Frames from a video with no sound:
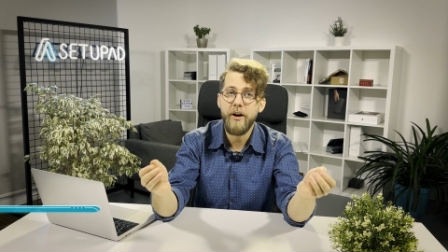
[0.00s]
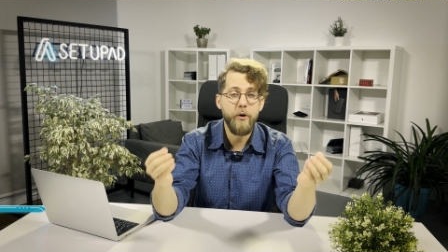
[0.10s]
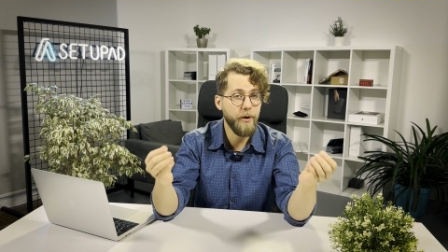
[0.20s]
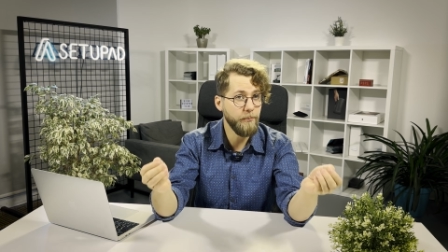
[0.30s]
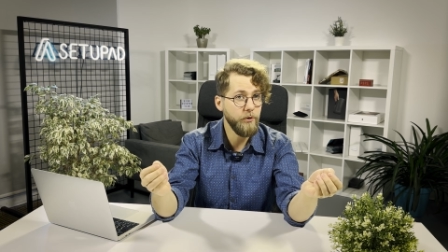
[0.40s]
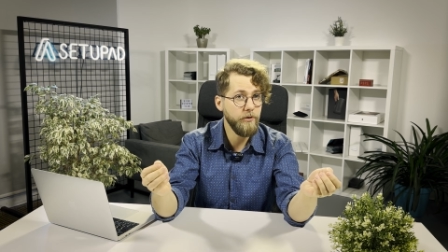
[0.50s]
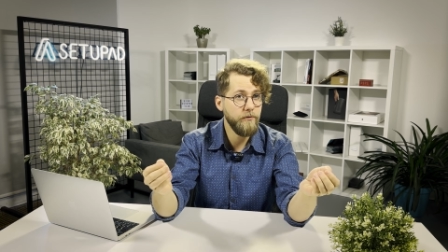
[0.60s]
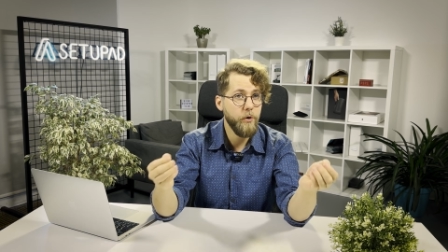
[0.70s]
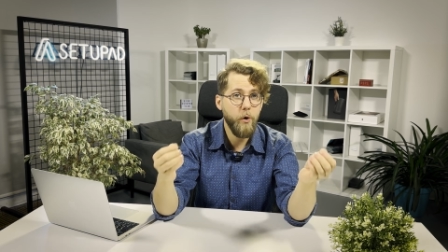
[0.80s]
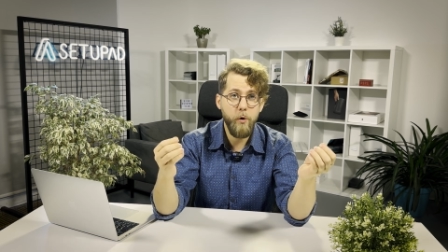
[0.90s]
Remove
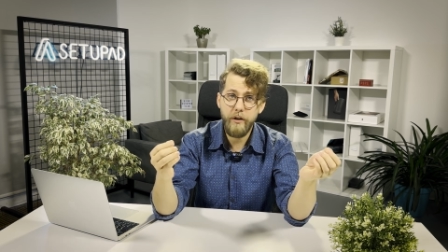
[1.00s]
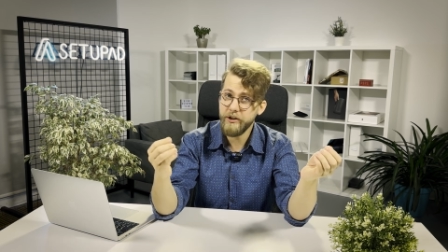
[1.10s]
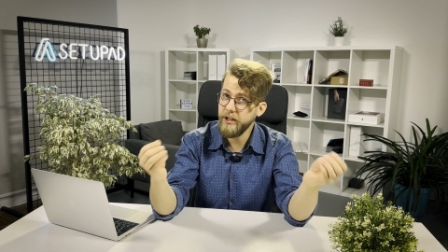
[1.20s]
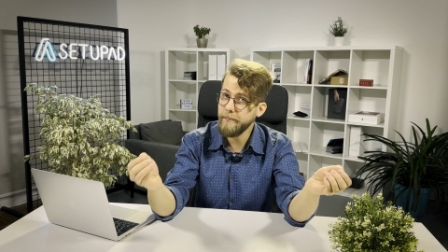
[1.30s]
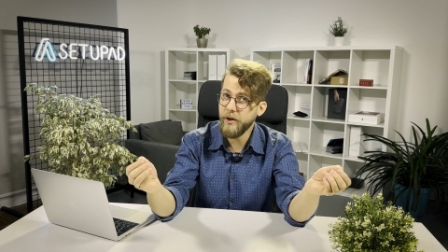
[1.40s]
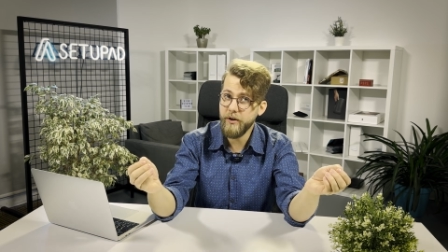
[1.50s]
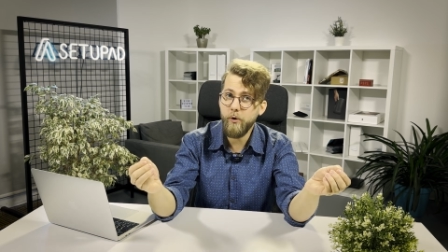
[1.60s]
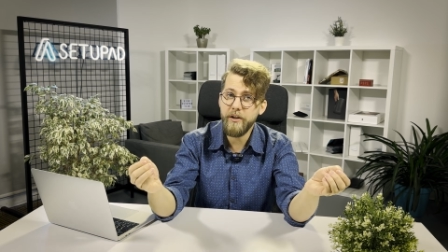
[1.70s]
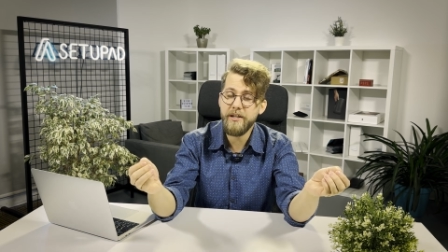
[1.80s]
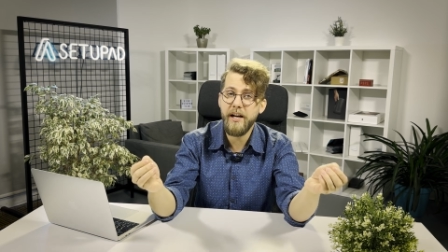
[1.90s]
or
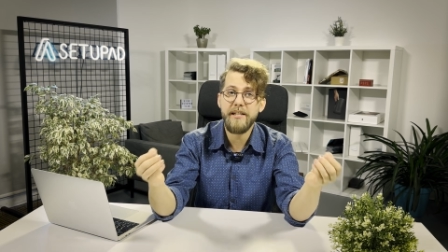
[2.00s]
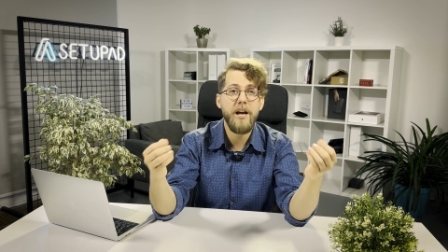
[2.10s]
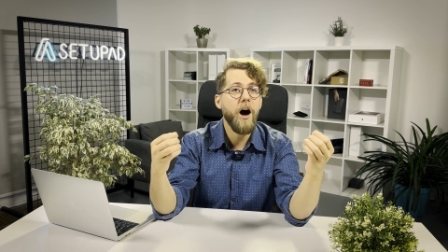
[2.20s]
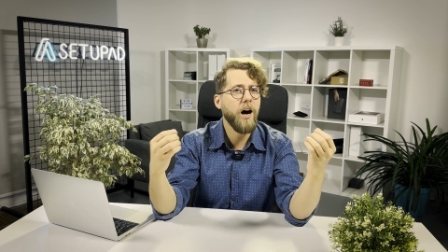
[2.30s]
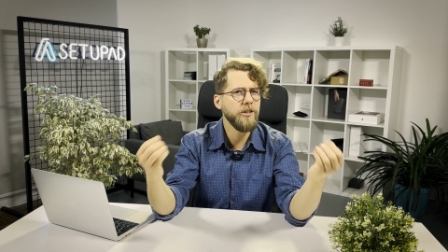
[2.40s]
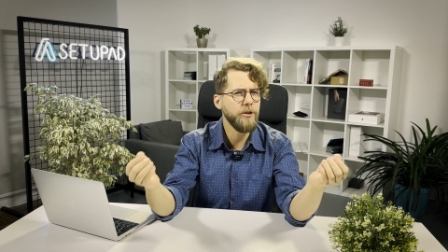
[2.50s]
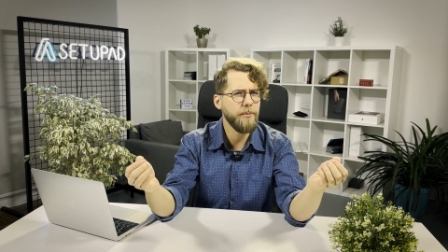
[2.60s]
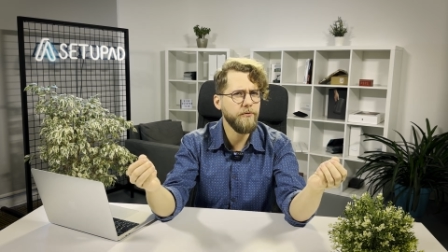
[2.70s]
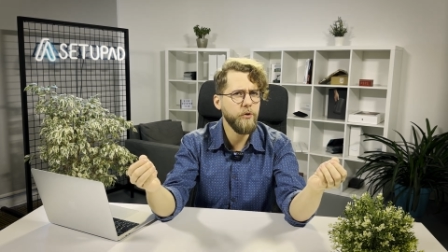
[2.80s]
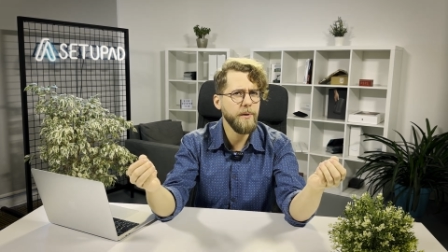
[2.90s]
deprioritize
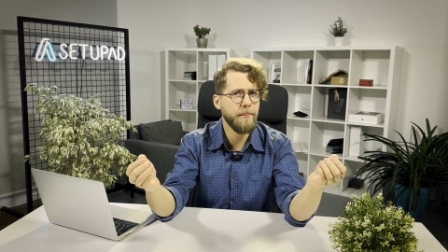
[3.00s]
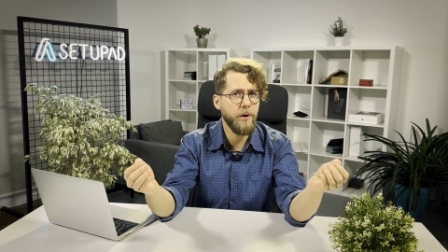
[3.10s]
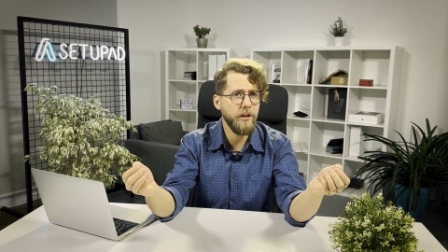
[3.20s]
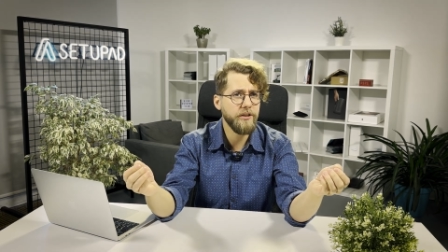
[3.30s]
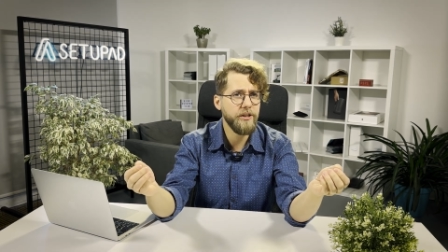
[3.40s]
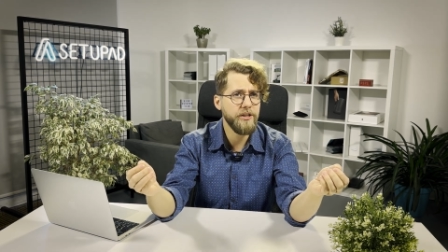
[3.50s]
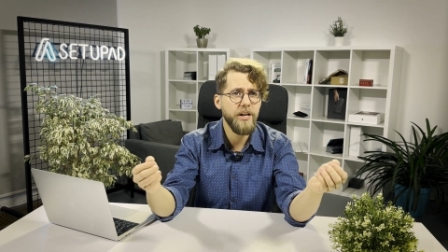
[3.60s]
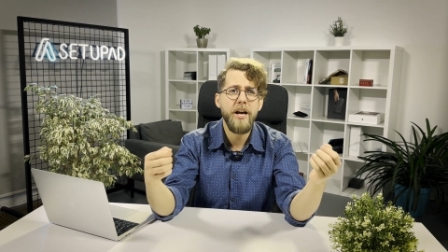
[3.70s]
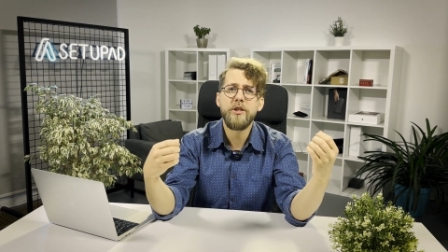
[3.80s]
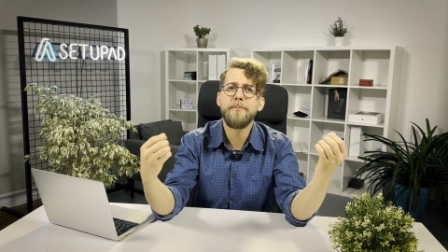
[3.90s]
underperforming partners
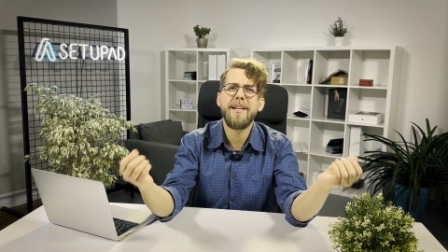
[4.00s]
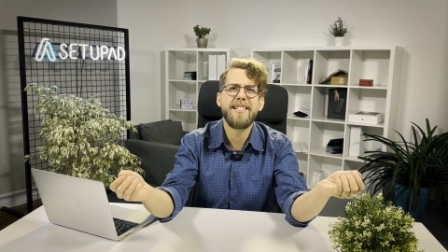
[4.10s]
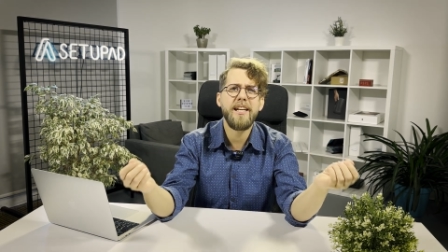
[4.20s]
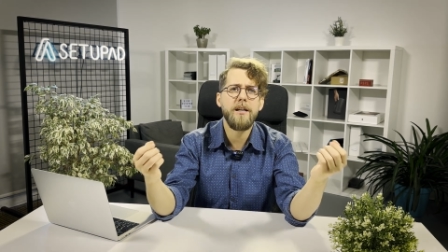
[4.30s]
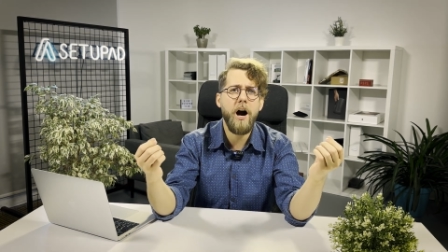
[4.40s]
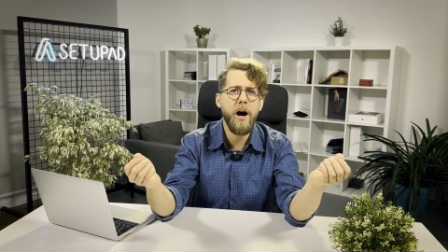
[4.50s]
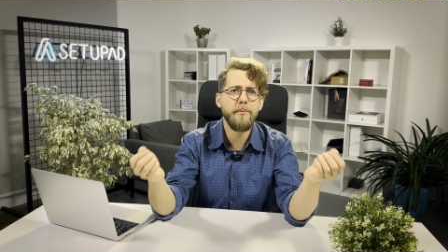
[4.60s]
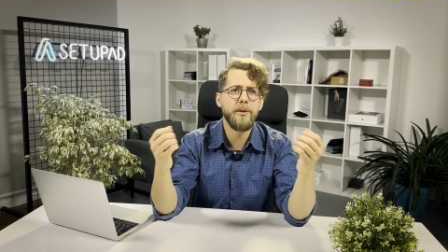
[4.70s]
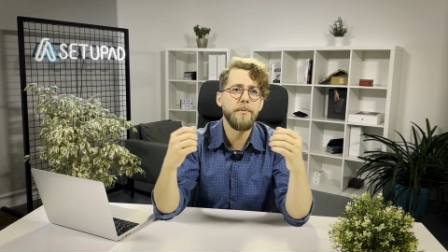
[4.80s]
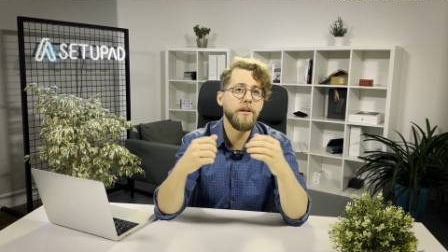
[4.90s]
to maintain
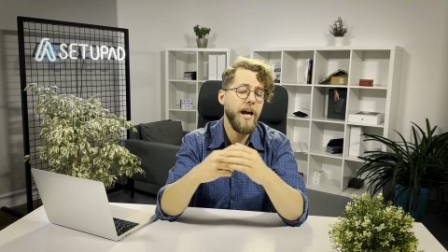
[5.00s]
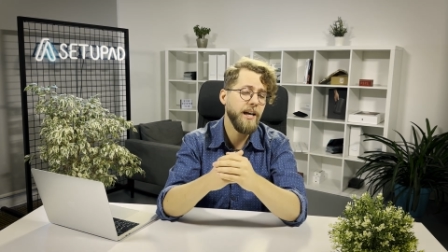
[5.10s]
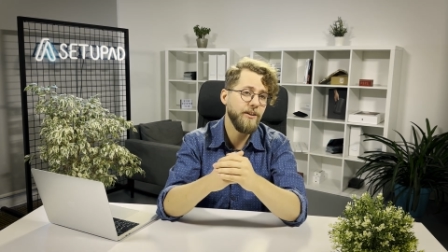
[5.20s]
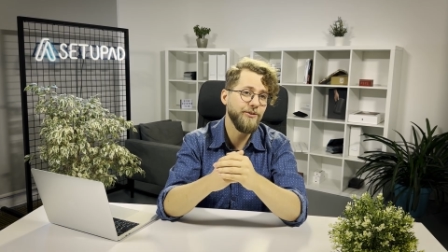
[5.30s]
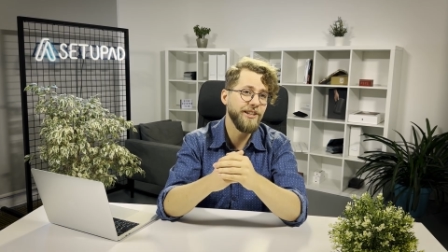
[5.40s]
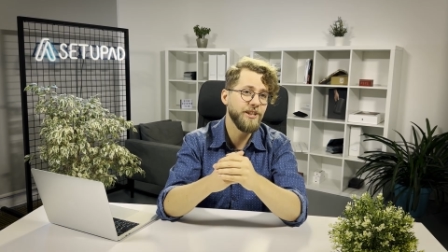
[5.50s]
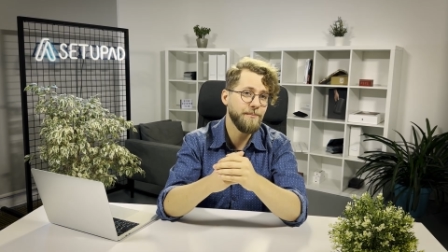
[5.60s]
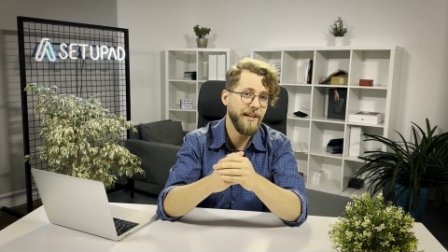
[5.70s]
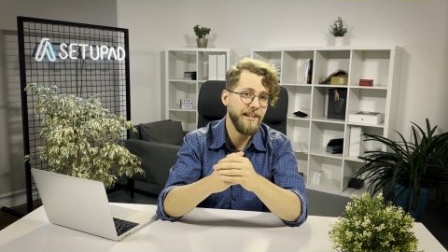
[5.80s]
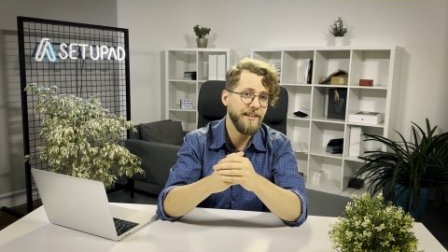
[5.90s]
optimal ad loading
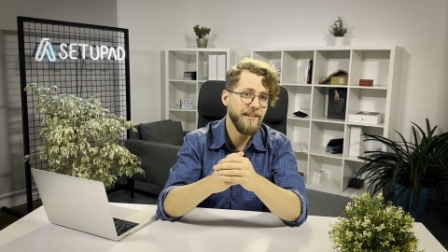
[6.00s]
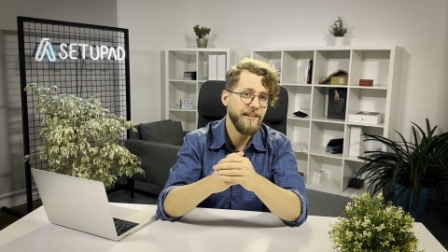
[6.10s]
speed.